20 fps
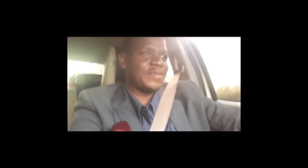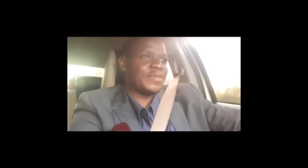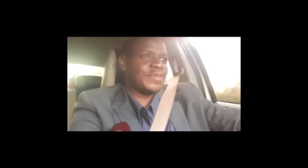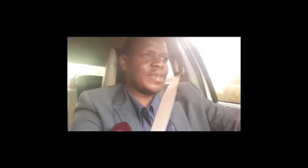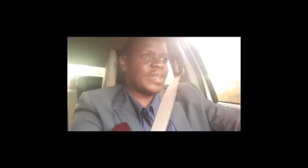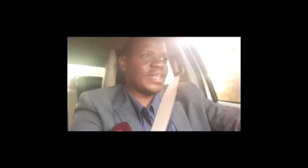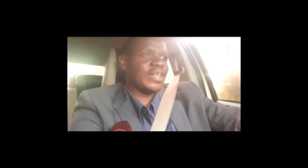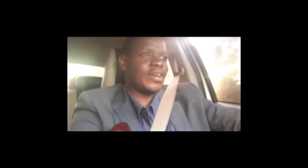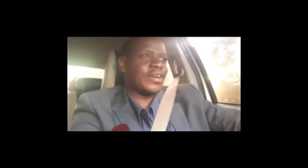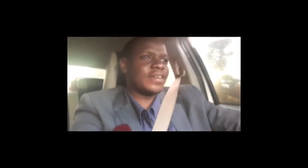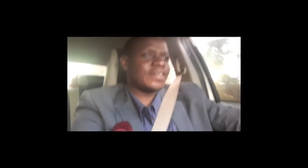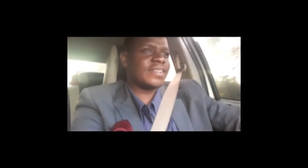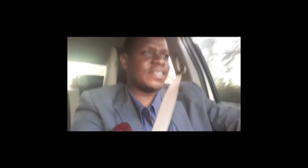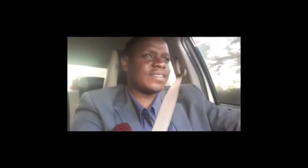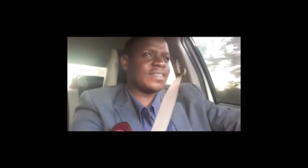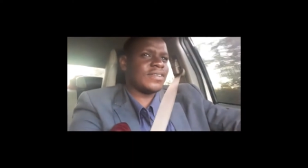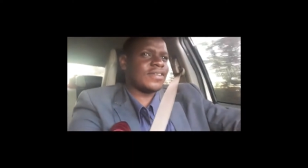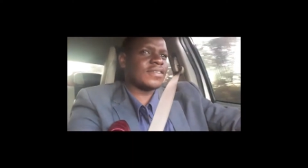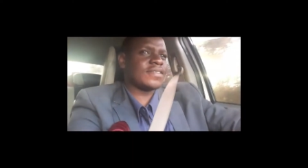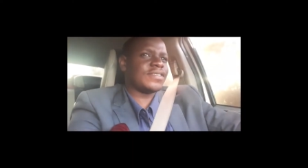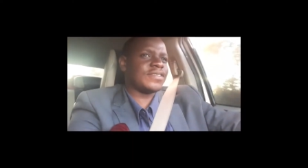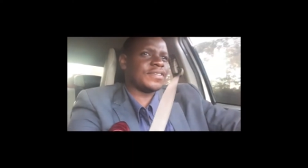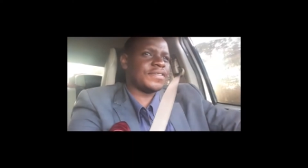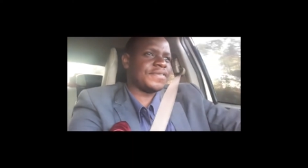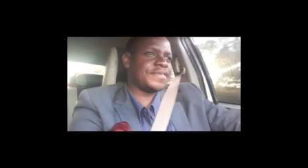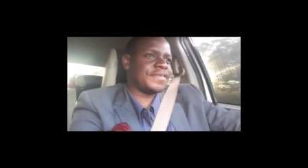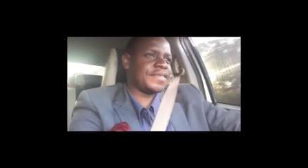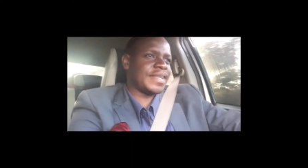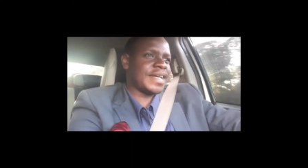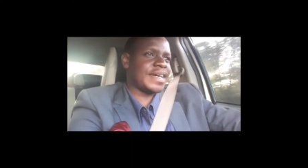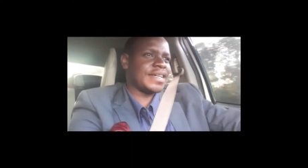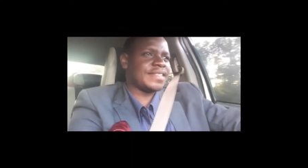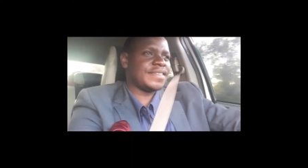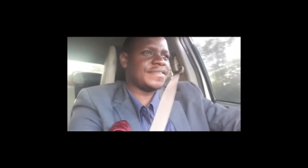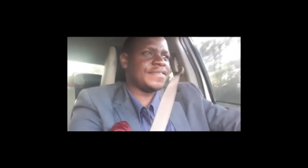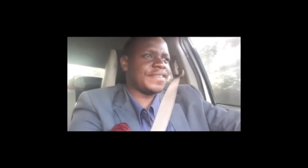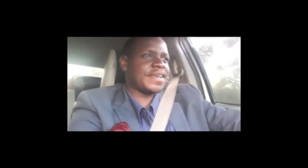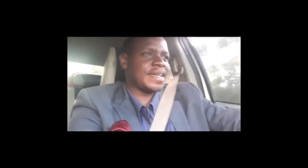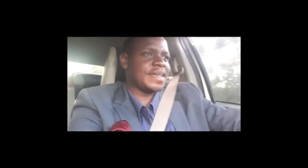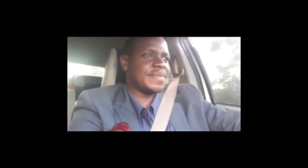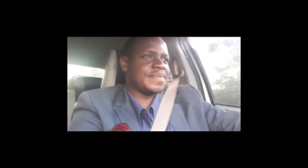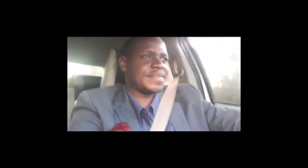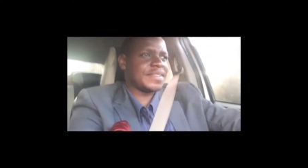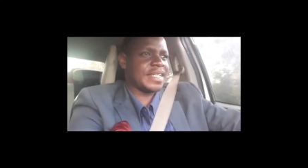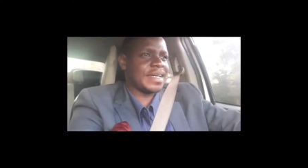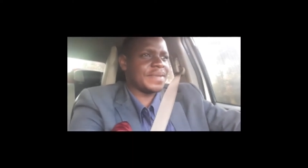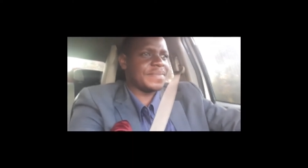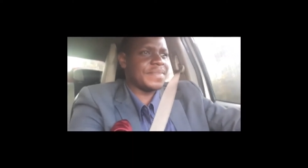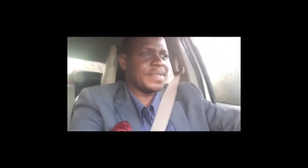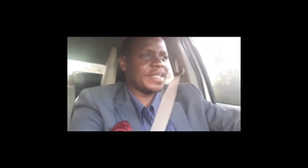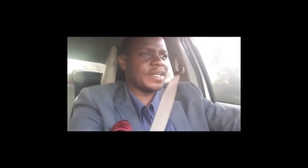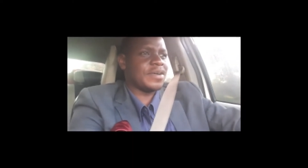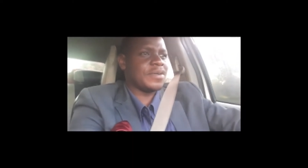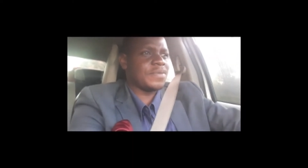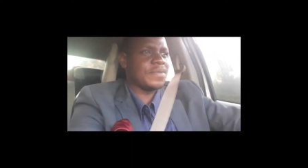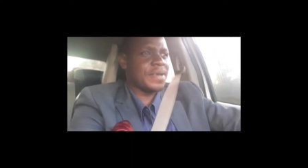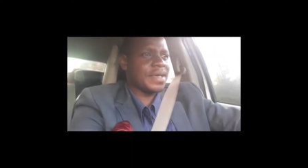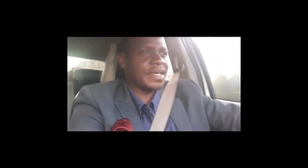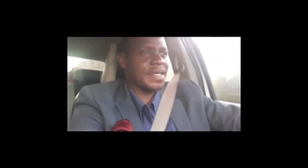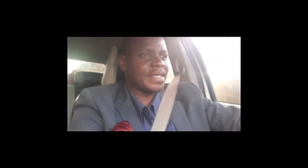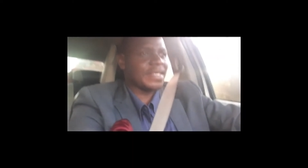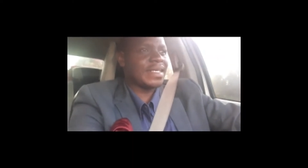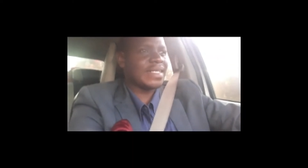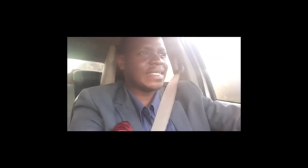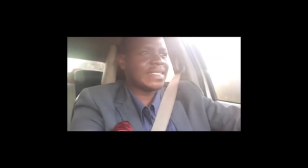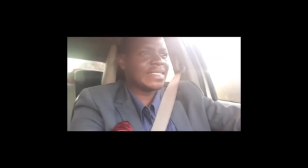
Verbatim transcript: we got lots of nice vibes coming our way